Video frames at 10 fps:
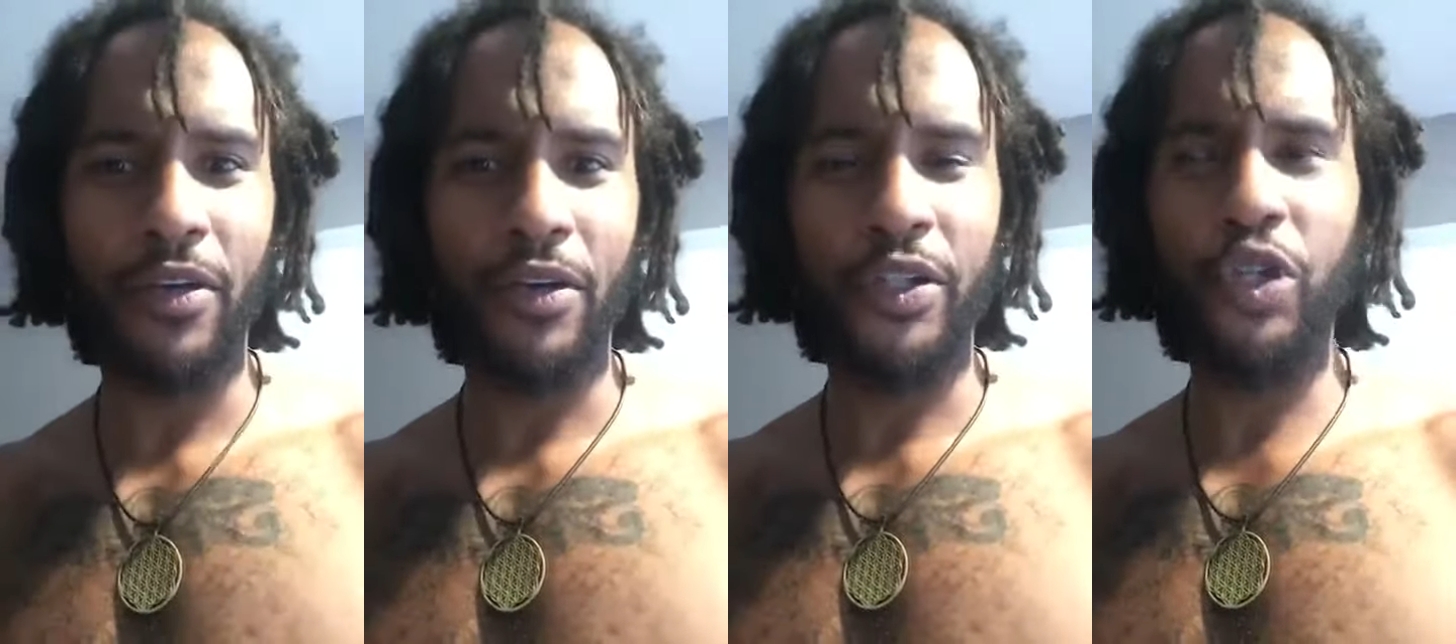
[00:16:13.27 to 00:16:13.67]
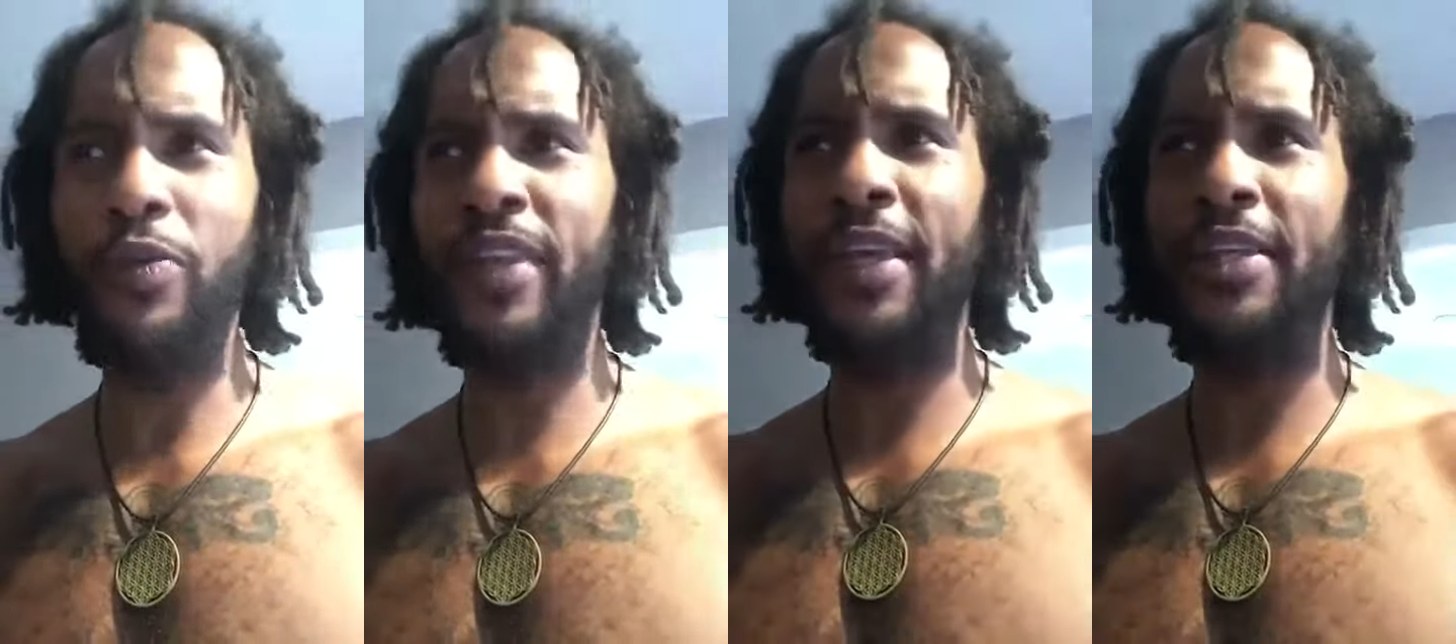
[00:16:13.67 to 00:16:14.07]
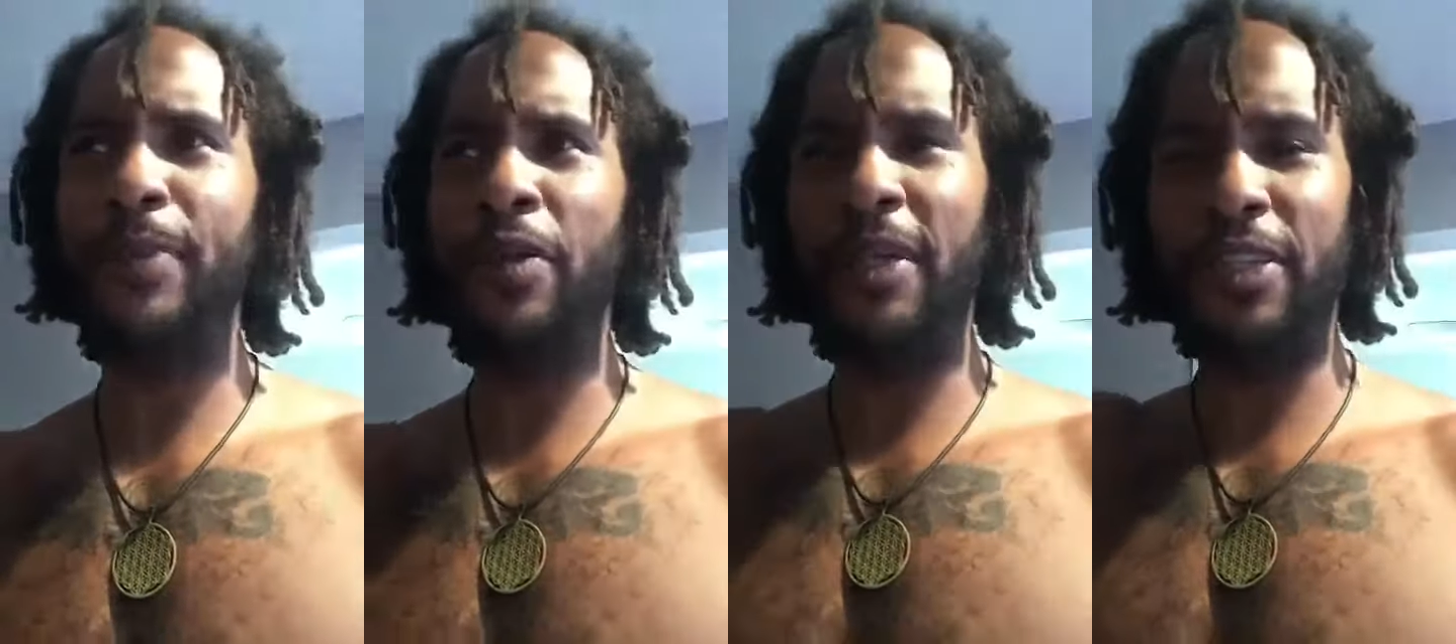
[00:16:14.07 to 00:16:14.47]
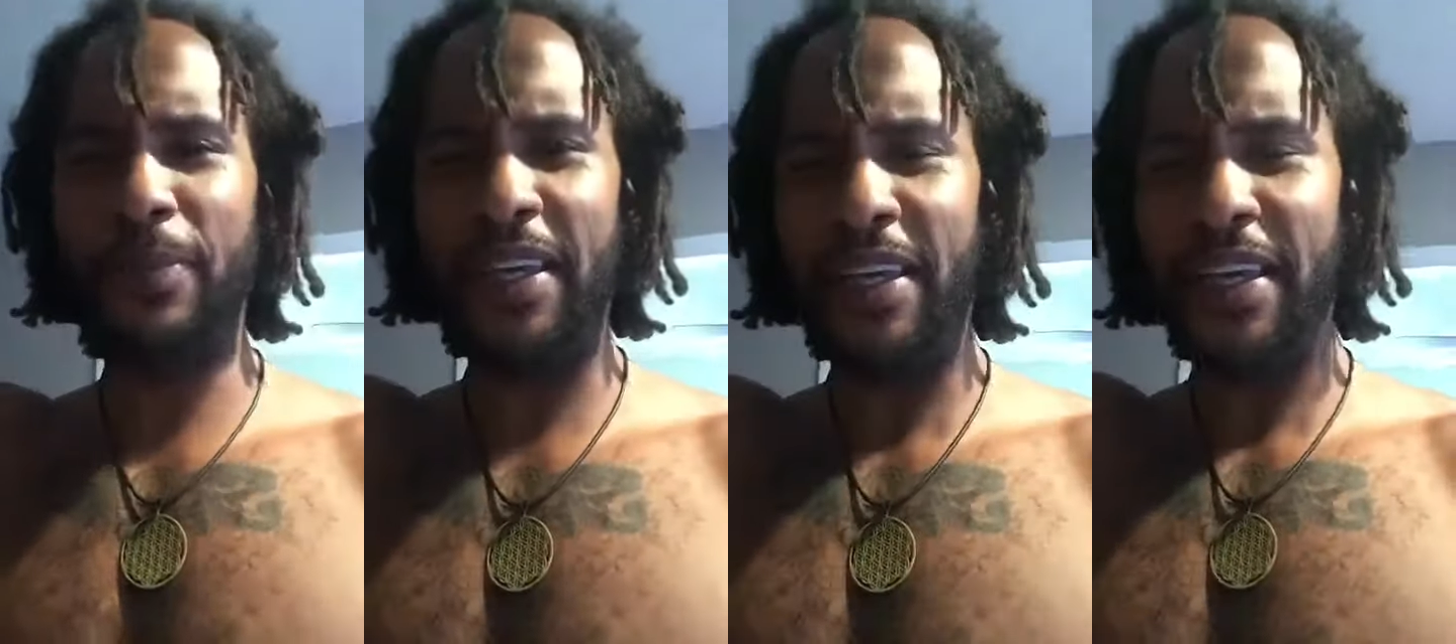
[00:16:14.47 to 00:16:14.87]
Do you think spirit means to
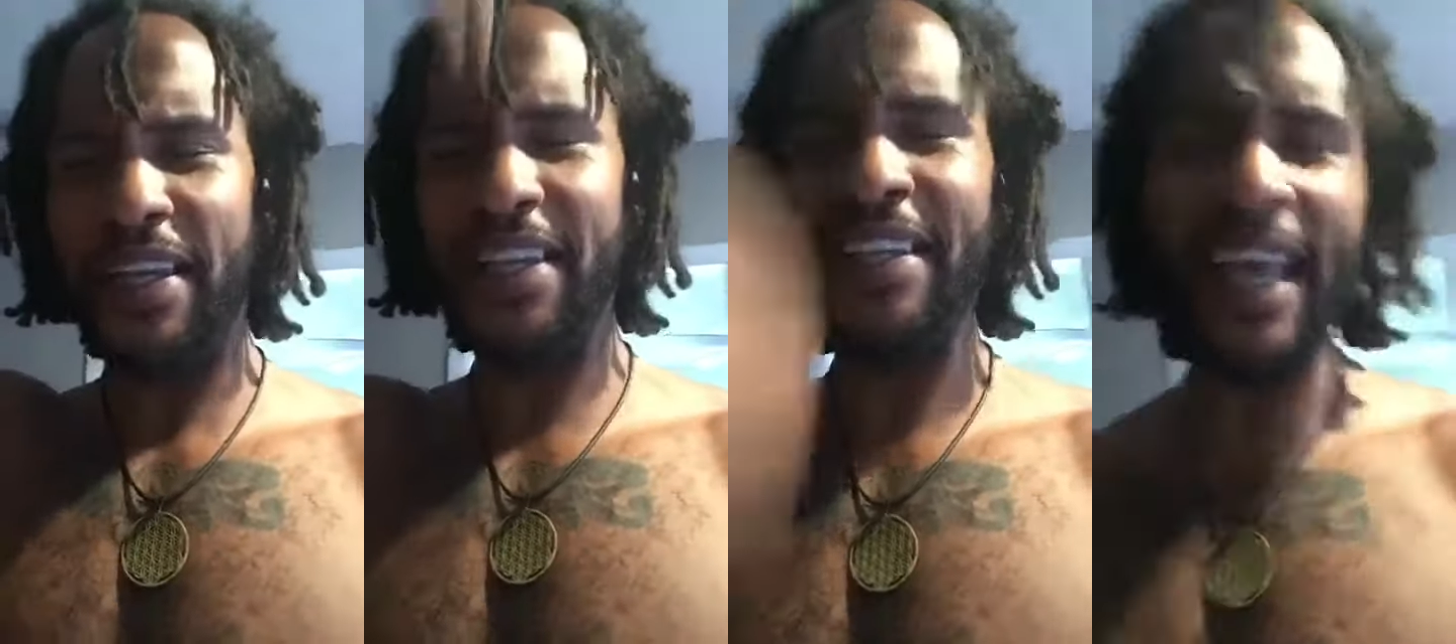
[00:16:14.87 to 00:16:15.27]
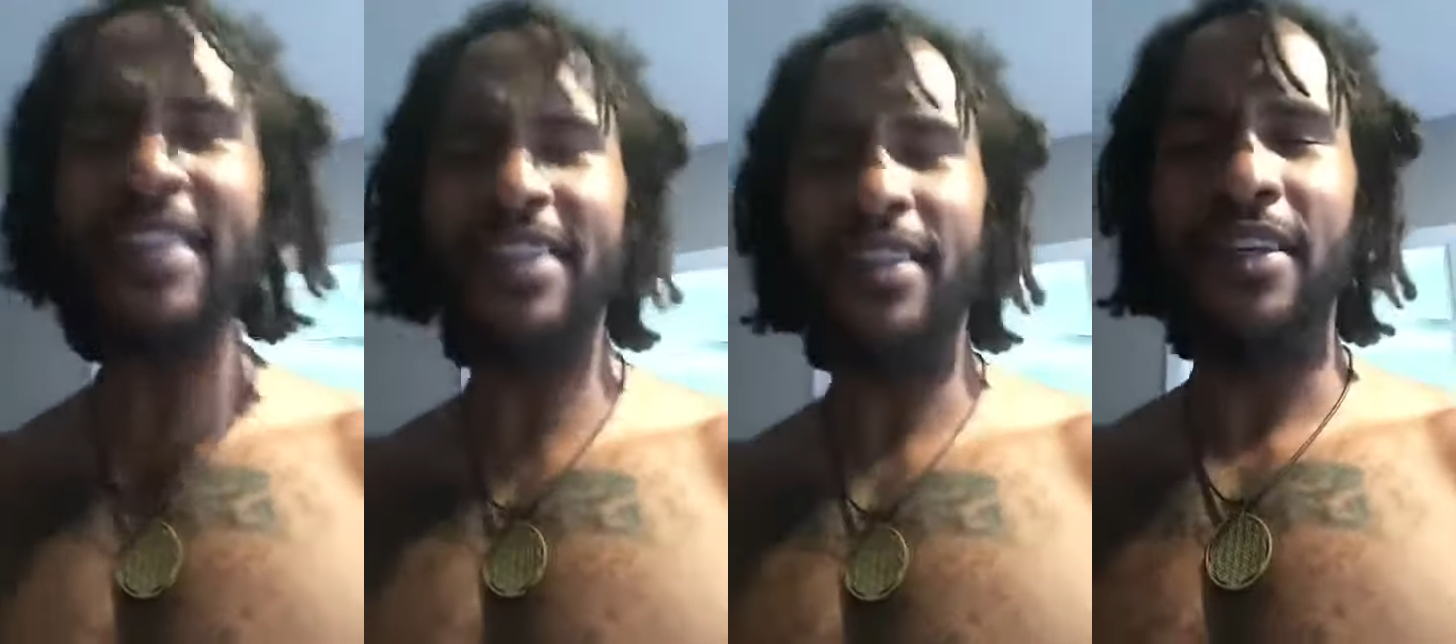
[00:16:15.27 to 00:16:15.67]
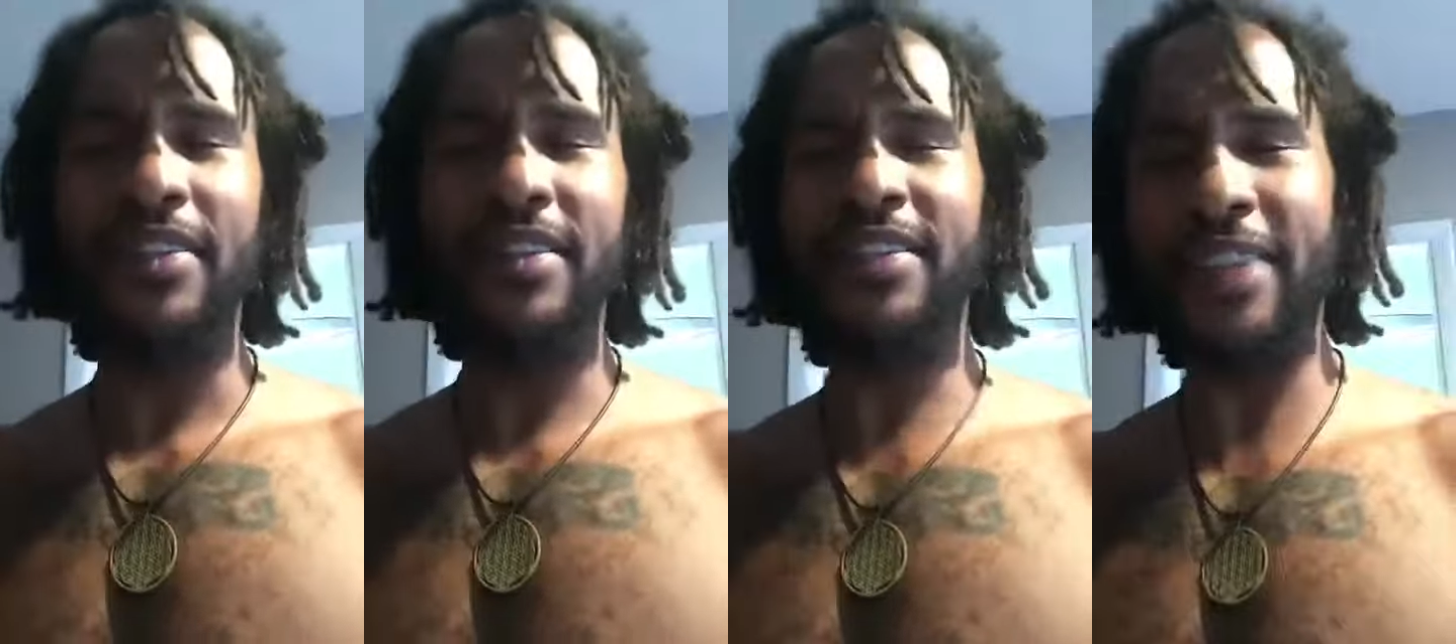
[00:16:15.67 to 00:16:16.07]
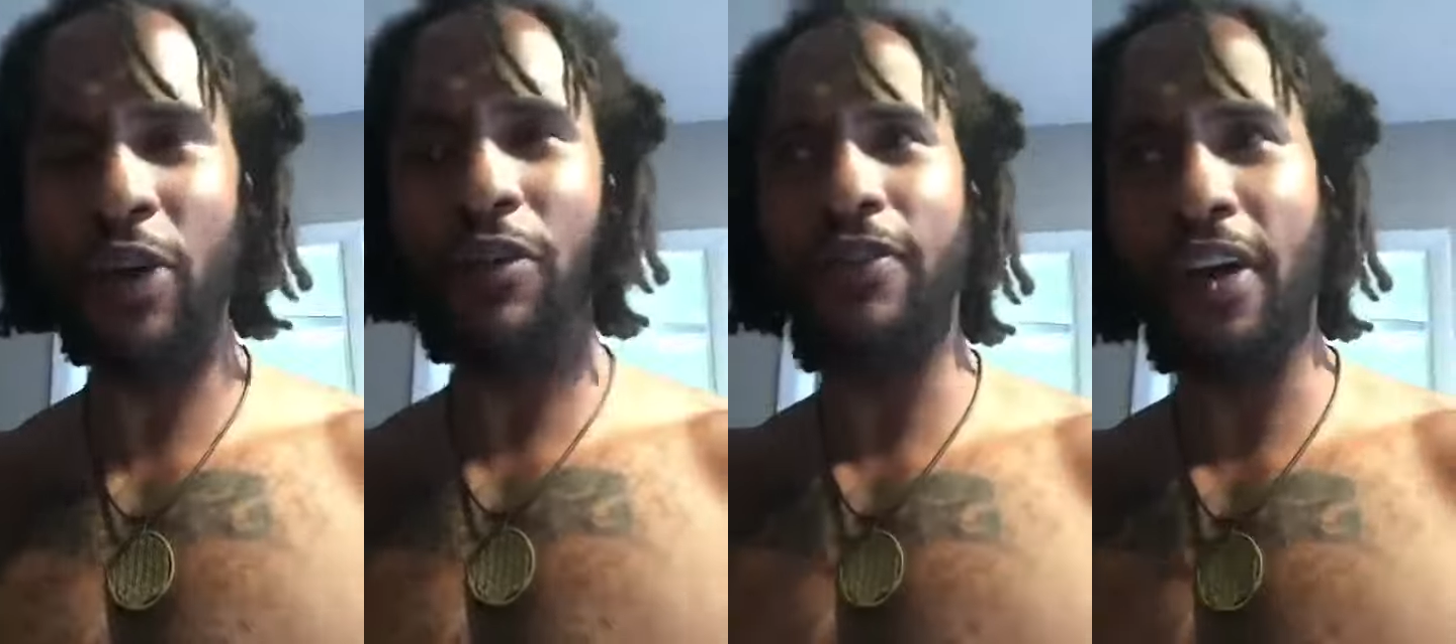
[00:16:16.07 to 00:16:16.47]
be connected to
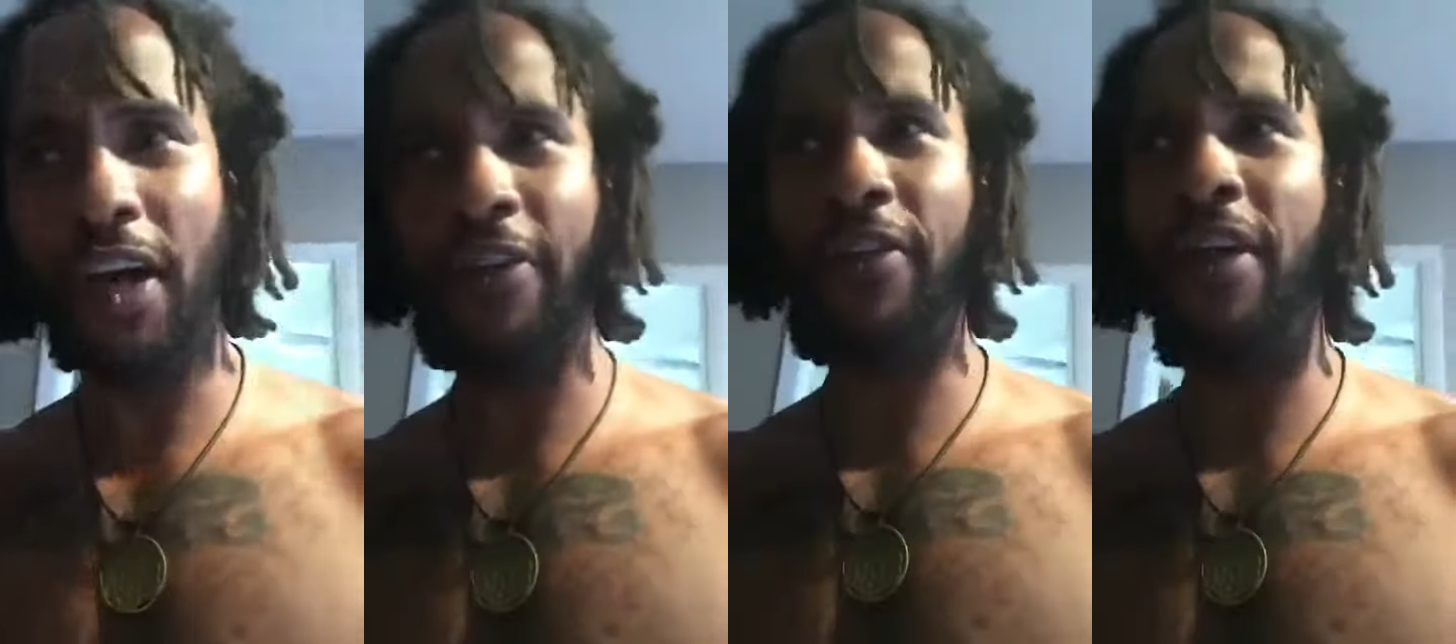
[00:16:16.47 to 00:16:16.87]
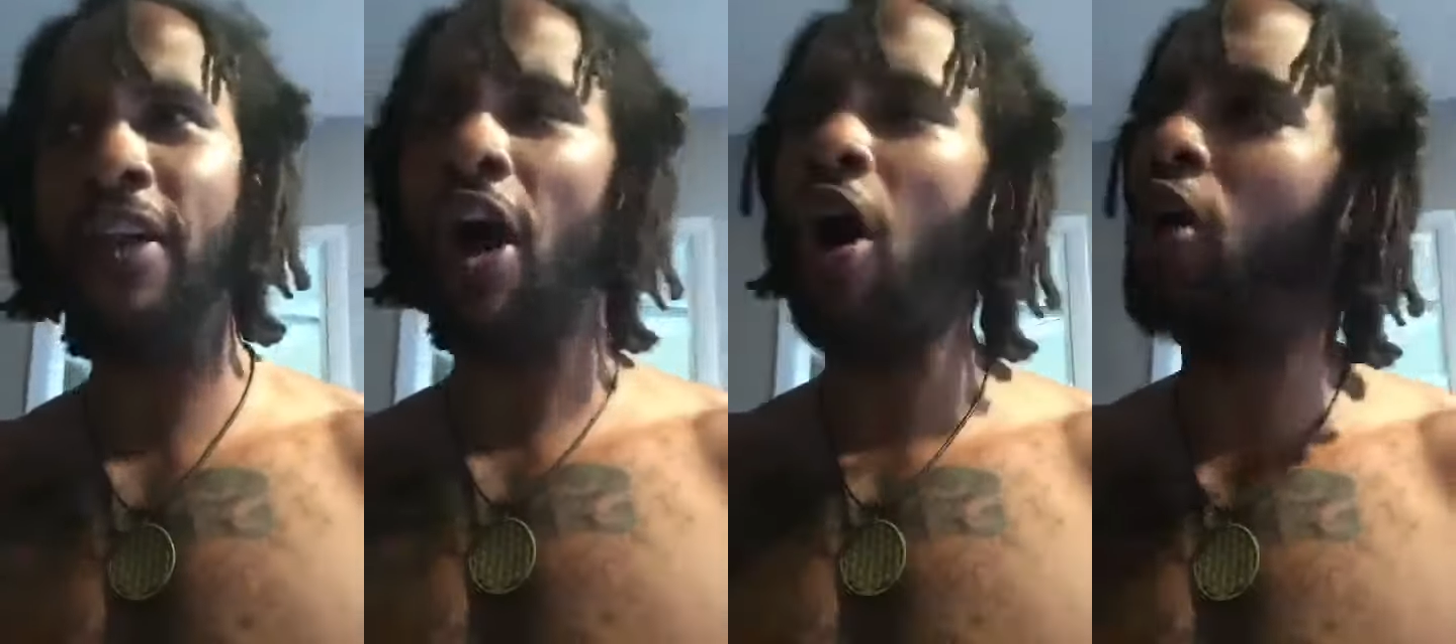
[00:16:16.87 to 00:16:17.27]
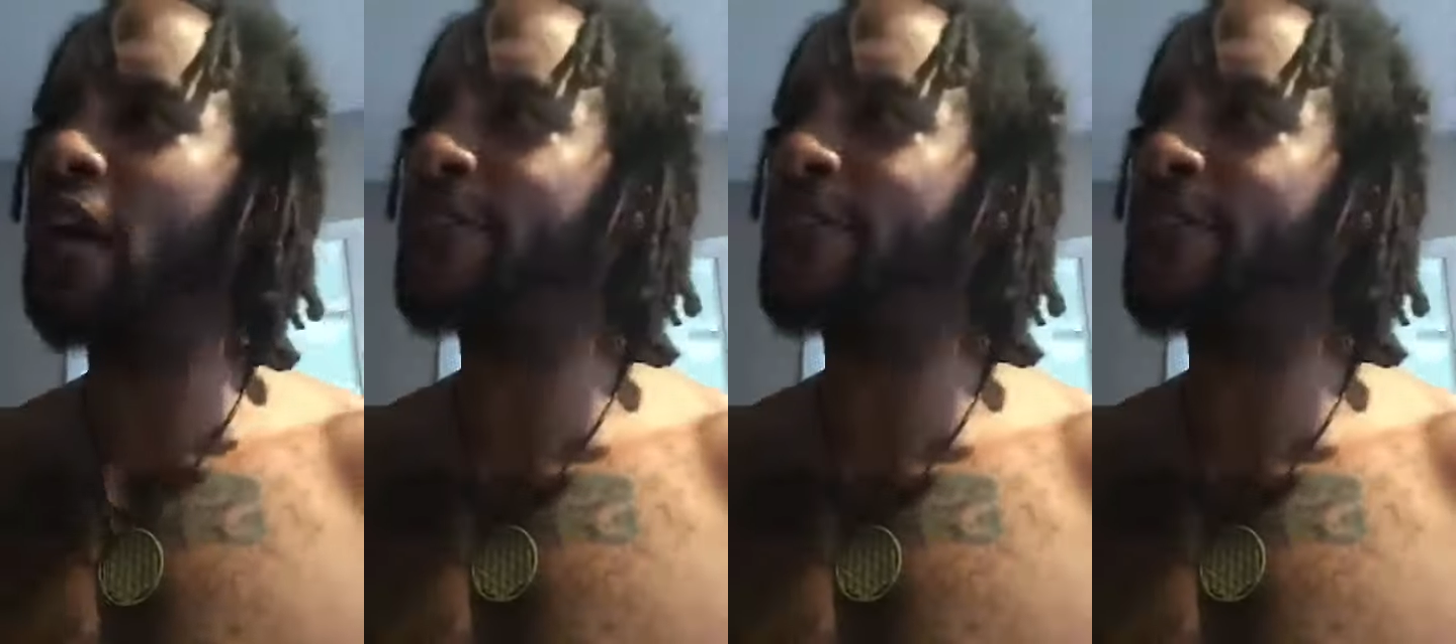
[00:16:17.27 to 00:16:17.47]
self, other, and all life